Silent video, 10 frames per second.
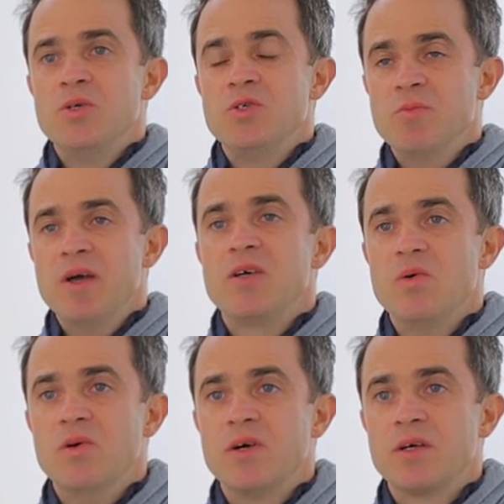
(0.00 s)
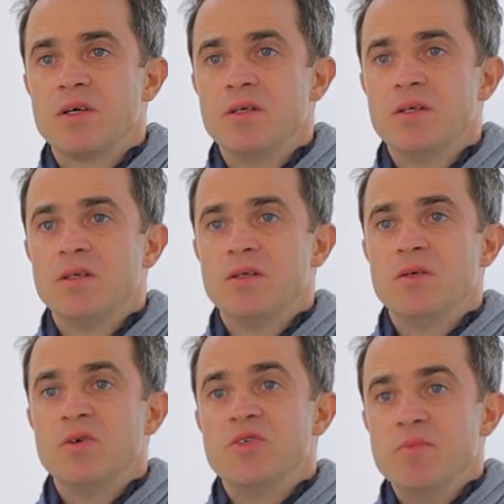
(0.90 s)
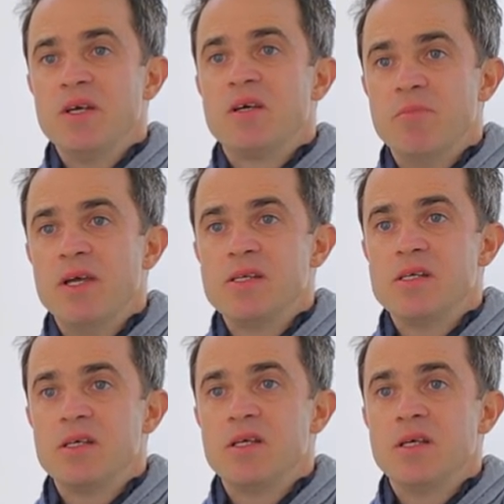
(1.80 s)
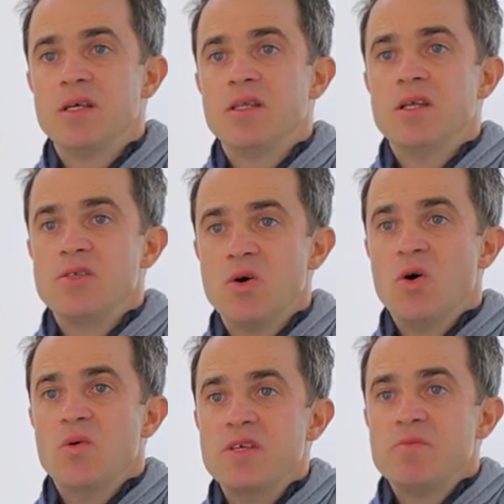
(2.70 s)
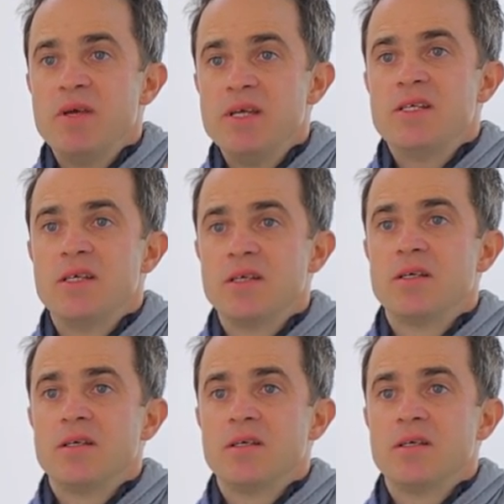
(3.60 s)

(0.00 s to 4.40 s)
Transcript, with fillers: to make a work or to make a painting that is always painting?